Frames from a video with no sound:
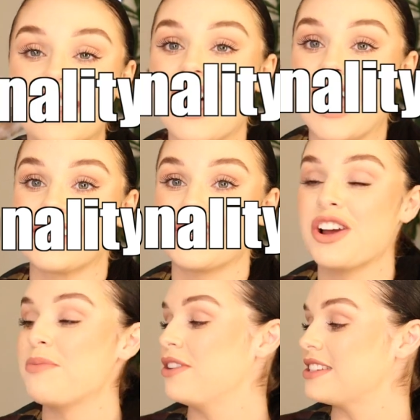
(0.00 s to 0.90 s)
like? So
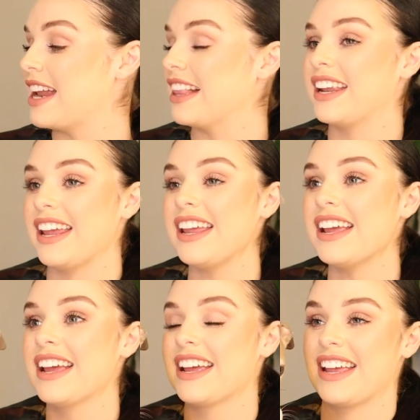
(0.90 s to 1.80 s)
her personality
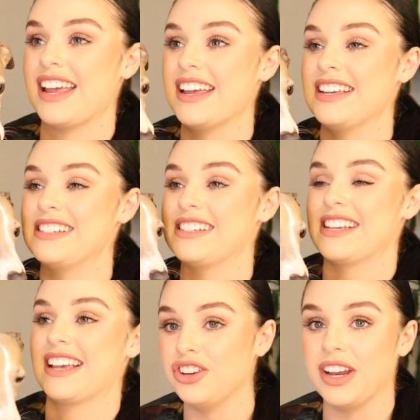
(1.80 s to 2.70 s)
is
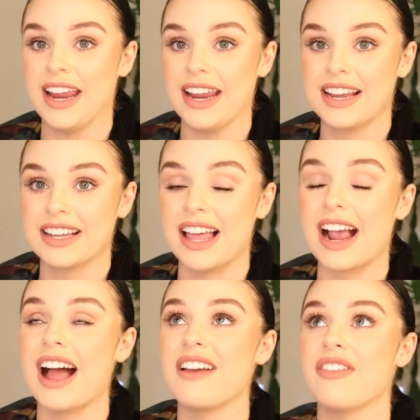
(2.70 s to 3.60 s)
unique. Like
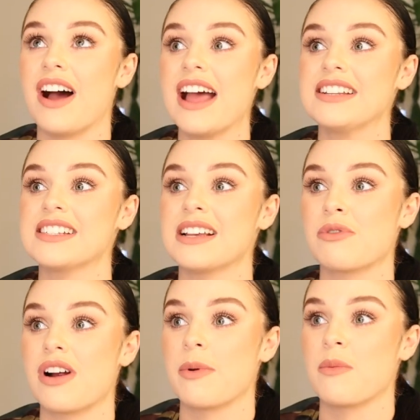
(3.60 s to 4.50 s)
if I had to sum
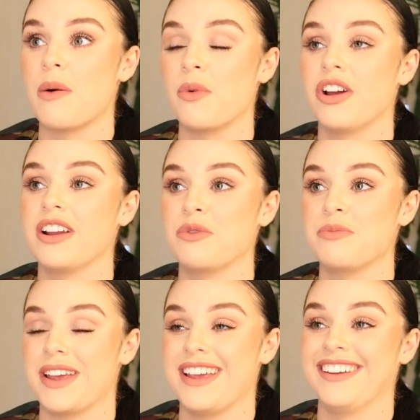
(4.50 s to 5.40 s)
her up in one word, it would be